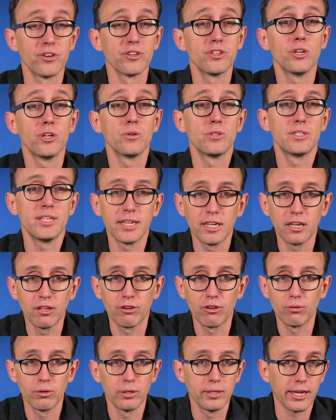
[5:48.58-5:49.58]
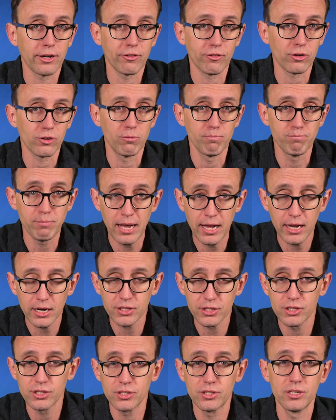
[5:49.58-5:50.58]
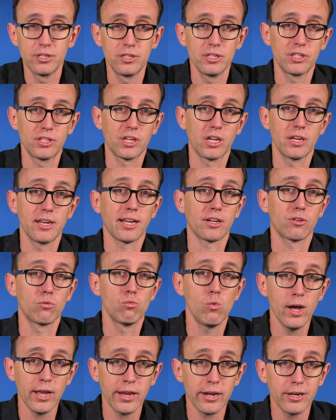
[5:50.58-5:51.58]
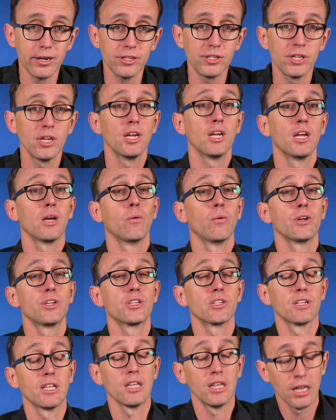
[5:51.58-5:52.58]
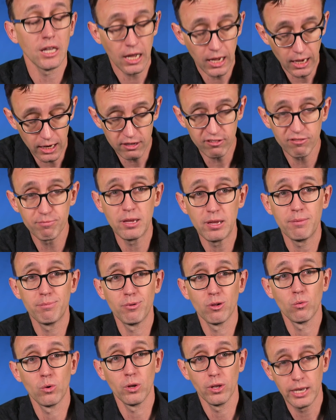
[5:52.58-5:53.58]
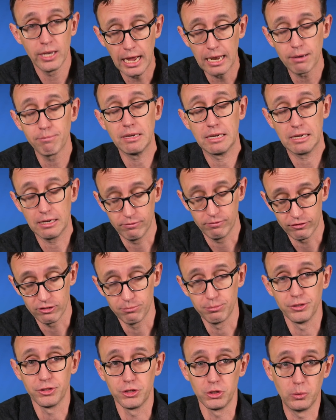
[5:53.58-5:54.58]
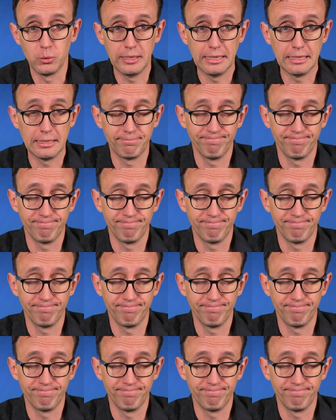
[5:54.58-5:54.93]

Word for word: There's no digging through electrical boxes to disconnect wires, which a lot of people will not be comfortable doing.